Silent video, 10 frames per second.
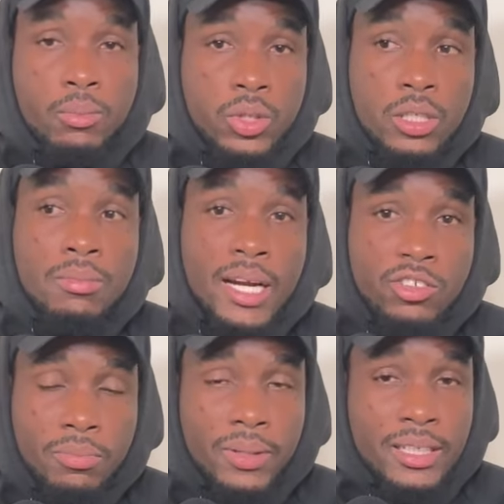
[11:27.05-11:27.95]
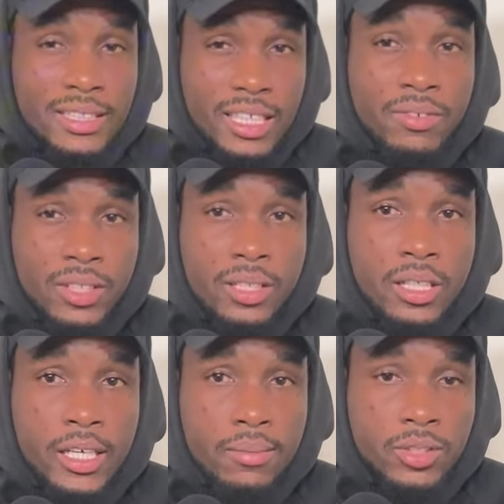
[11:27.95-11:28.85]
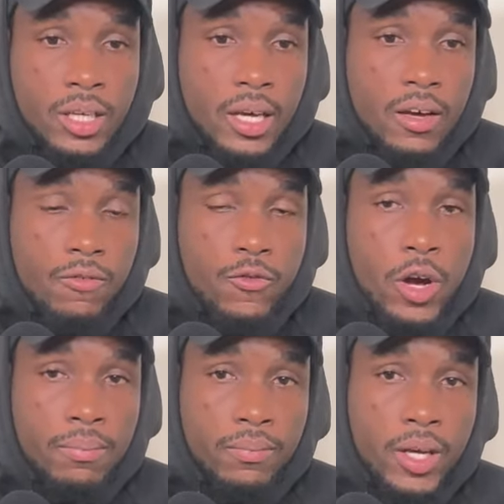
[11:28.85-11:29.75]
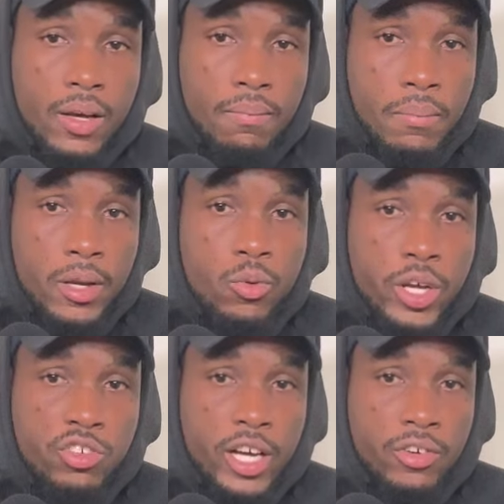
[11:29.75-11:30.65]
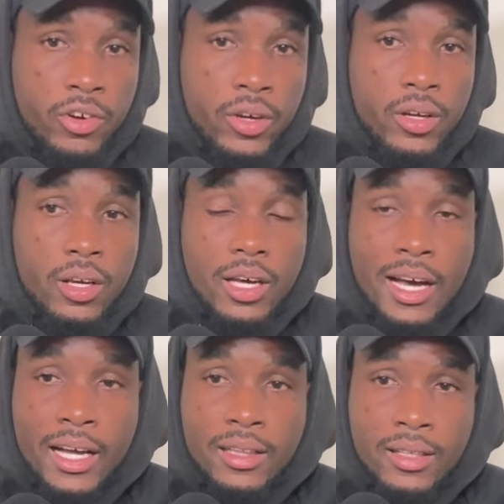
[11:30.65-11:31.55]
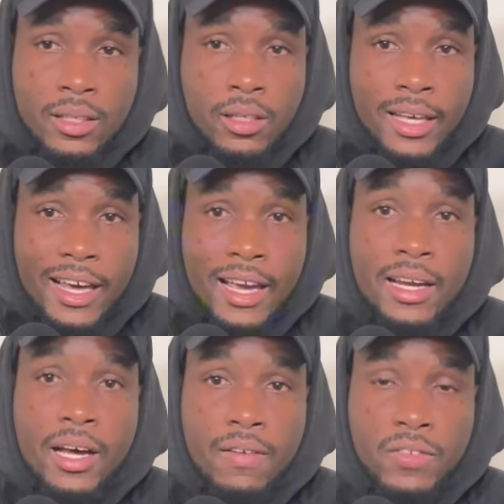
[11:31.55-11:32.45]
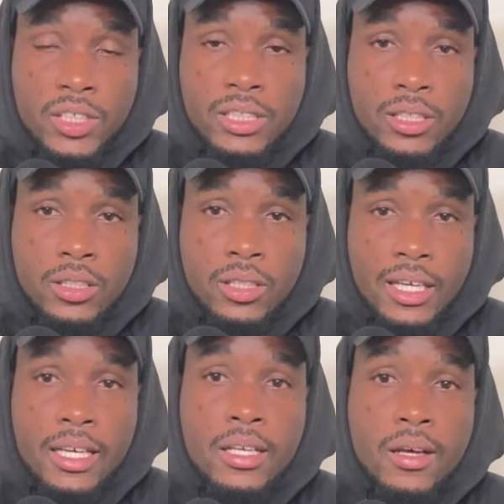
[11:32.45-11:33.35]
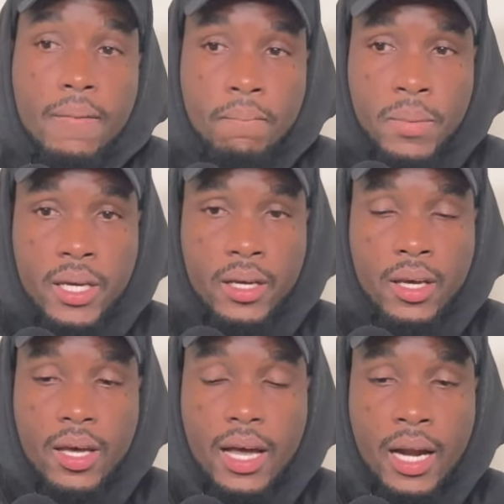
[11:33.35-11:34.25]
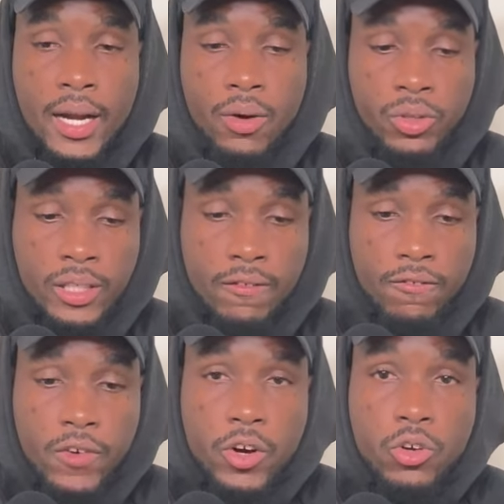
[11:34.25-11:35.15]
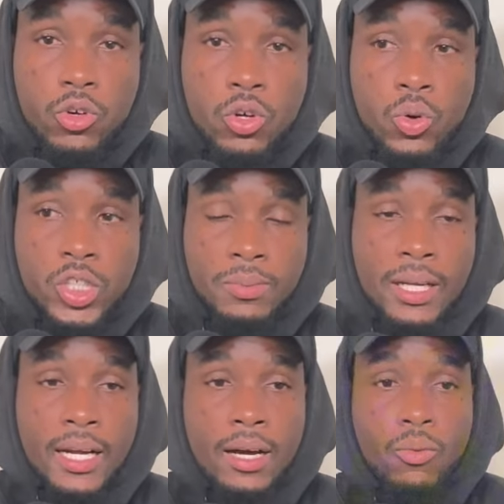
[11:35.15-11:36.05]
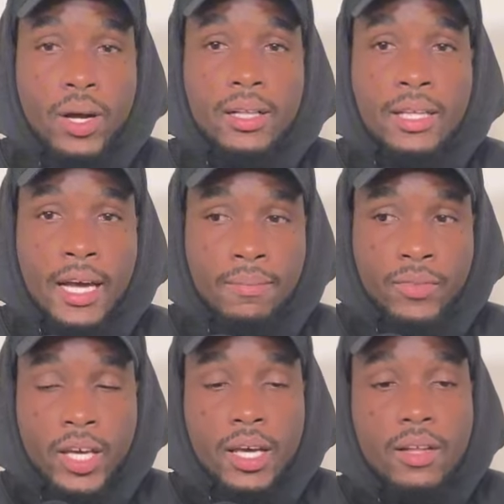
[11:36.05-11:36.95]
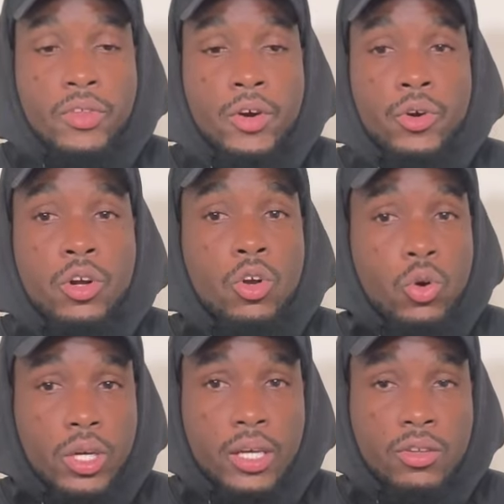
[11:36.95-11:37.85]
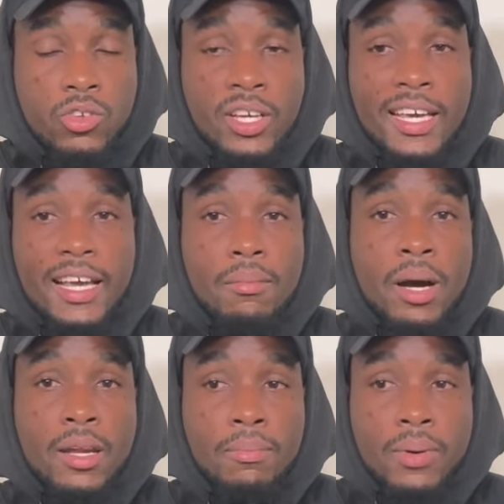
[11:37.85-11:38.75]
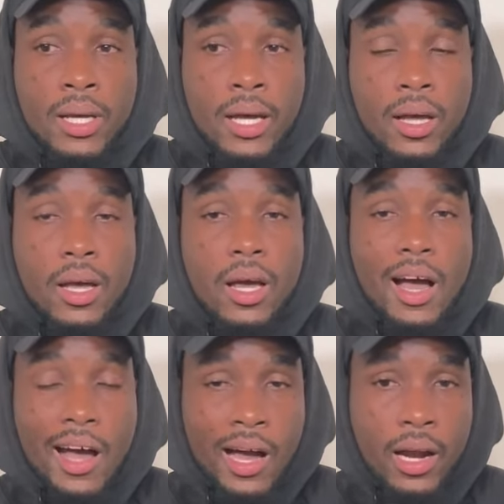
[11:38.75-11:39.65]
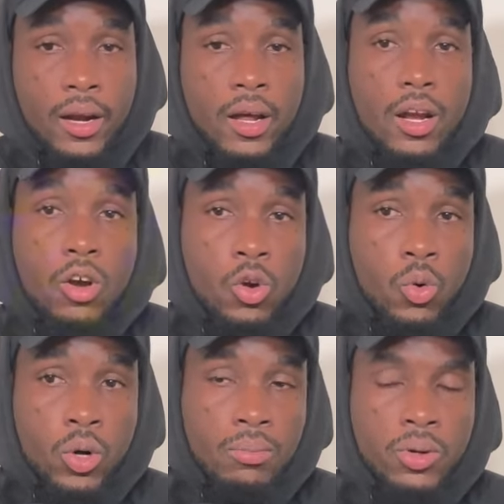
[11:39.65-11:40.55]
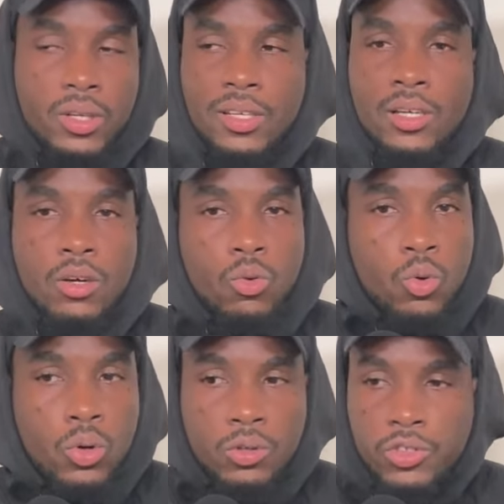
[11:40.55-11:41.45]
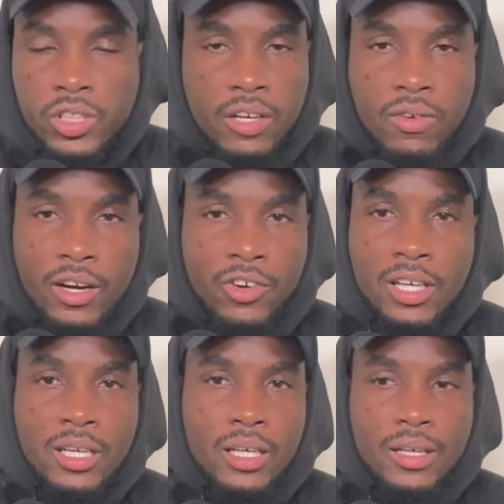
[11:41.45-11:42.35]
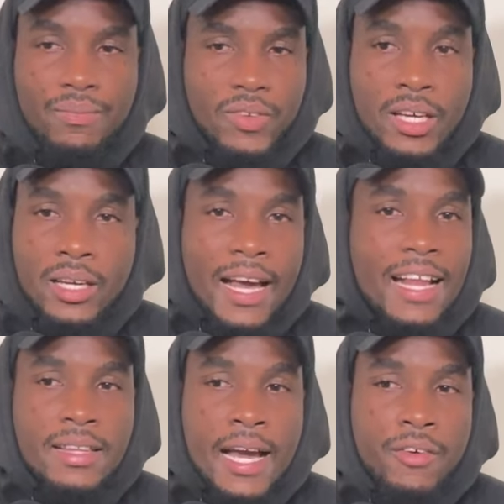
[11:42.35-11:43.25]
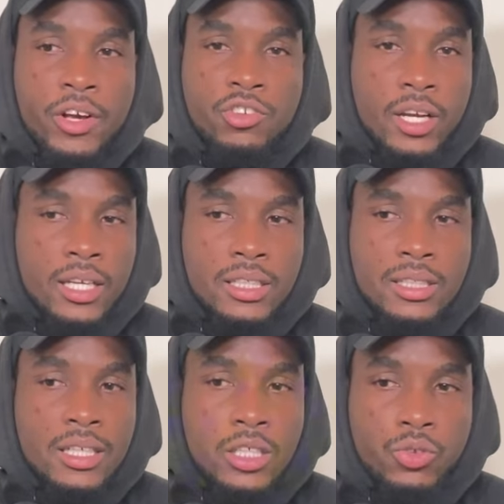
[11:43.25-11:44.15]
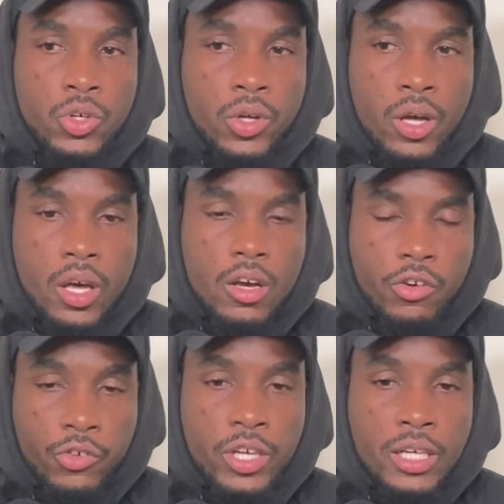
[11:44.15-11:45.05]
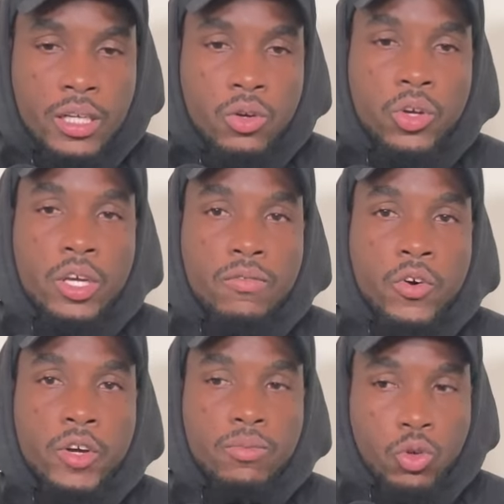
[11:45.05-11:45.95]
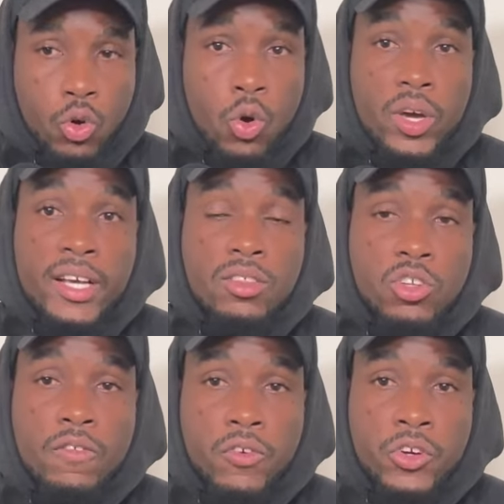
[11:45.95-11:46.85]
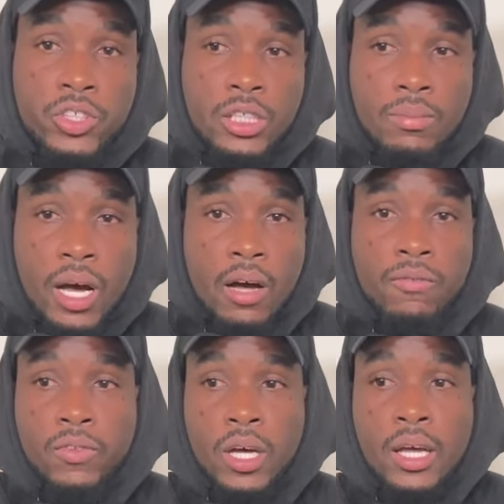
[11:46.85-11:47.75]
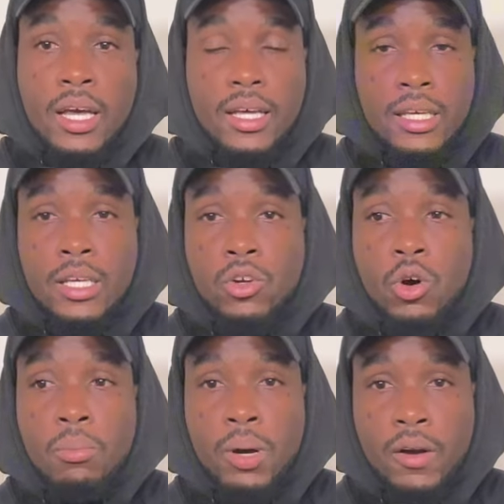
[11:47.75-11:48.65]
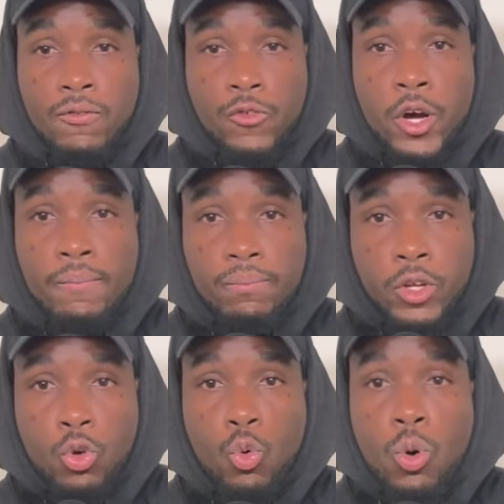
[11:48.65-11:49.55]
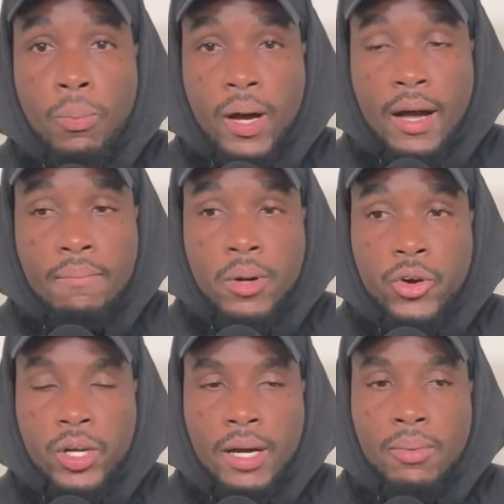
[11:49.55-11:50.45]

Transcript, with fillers: But he managed to play 17 games from midway January until the end of the season in May, and that was a very good loan spell. And at one time, they were looking to get back the player and loan, but you know, Wolves never really in that direction as things were really looking for him to go into the first team after he come back from the Copa America.